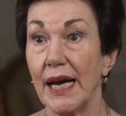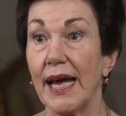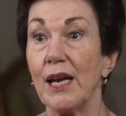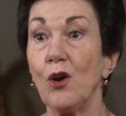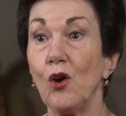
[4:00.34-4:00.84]

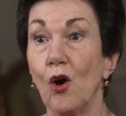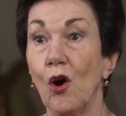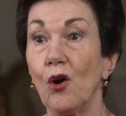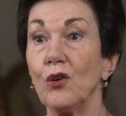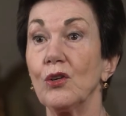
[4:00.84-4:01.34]
and
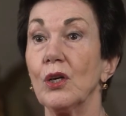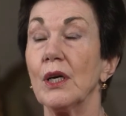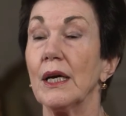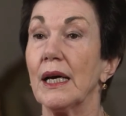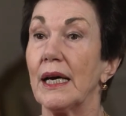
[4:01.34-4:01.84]
long
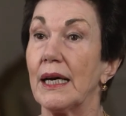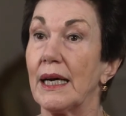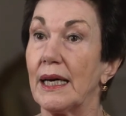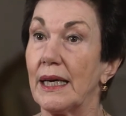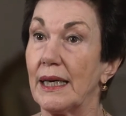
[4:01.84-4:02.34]

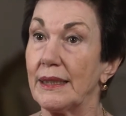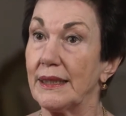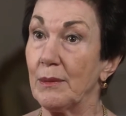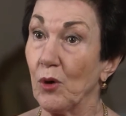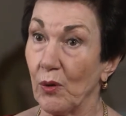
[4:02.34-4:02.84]

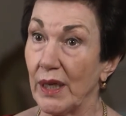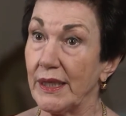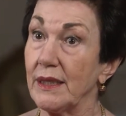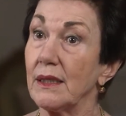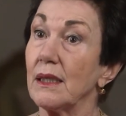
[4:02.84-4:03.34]

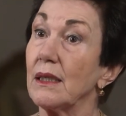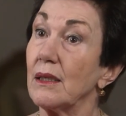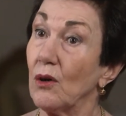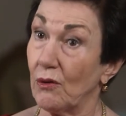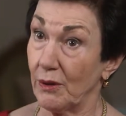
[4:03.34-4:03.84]
democratic
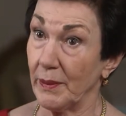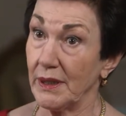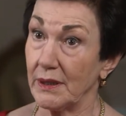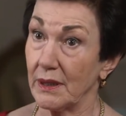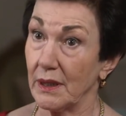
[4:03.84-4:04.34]

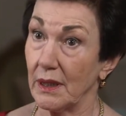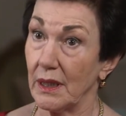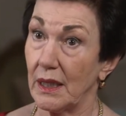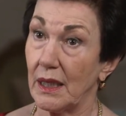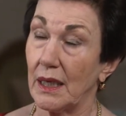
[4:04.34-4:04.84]
governments,
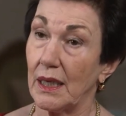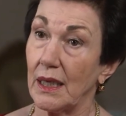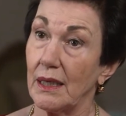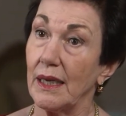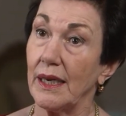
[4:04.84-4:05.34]

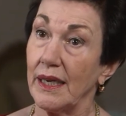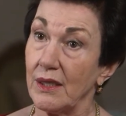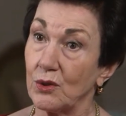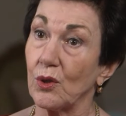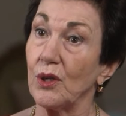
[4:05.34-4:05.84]

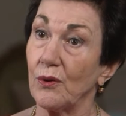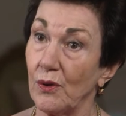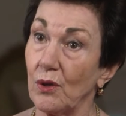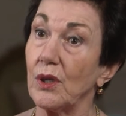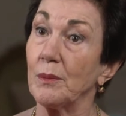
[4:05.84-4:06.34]
history of
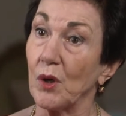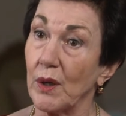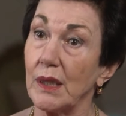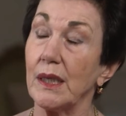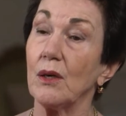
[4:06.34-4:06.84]
long
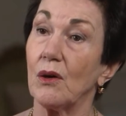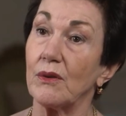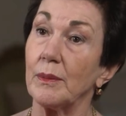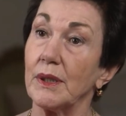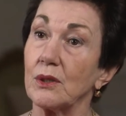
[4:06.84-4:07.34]
democratic
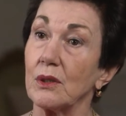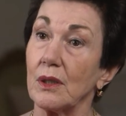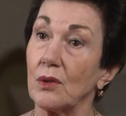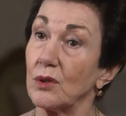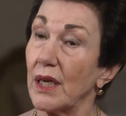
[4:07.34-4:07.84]
governments.
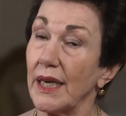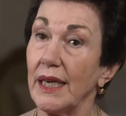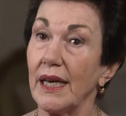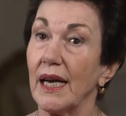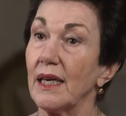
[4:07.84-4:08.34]
Costa
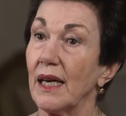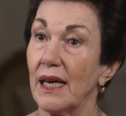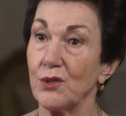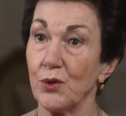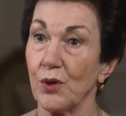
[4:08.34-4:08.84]
Rica,
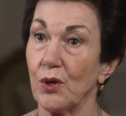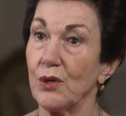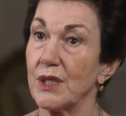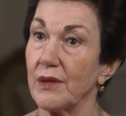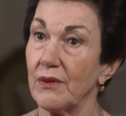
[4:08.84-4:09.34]
as you know,
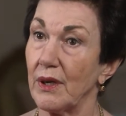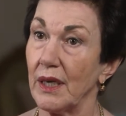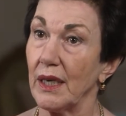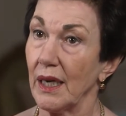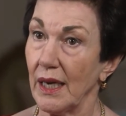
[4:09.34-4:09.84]
is a
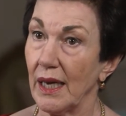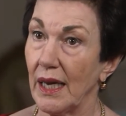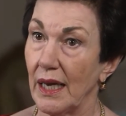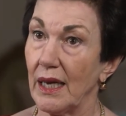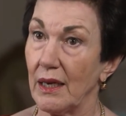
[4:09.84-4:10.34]
very
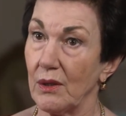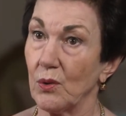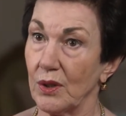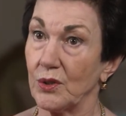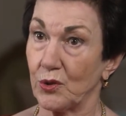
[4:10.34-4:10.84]

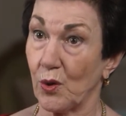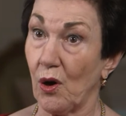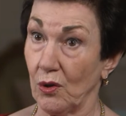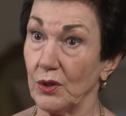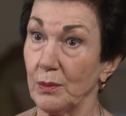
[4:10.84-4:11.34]

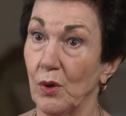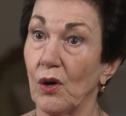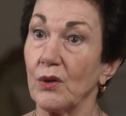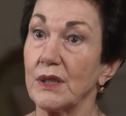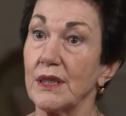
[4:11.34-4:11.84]
strong
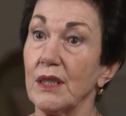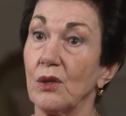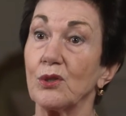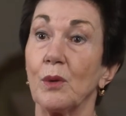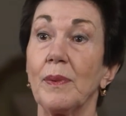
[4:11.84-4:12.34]
democracy.
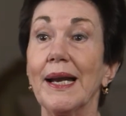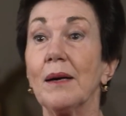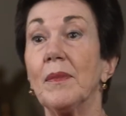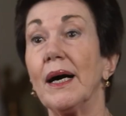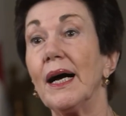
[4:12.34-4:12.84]
Also
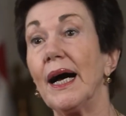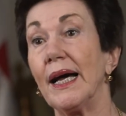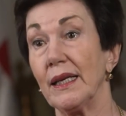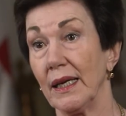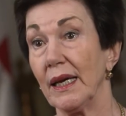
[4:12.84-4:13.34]
Panama
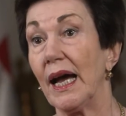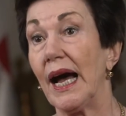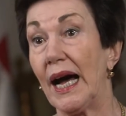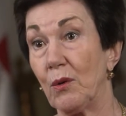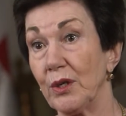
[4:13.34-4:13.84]
and
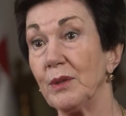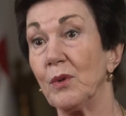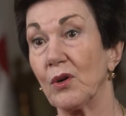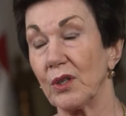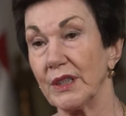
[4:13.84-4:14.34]
our
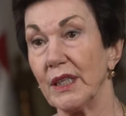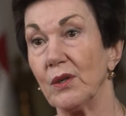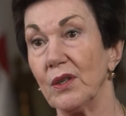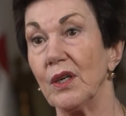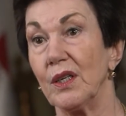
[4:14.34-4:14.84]
democracy,
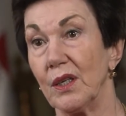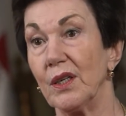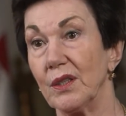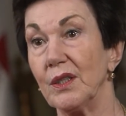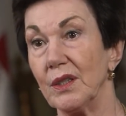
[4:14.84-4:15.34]

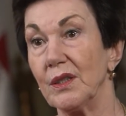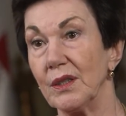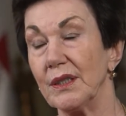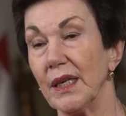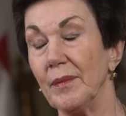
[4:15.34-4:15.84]
the same.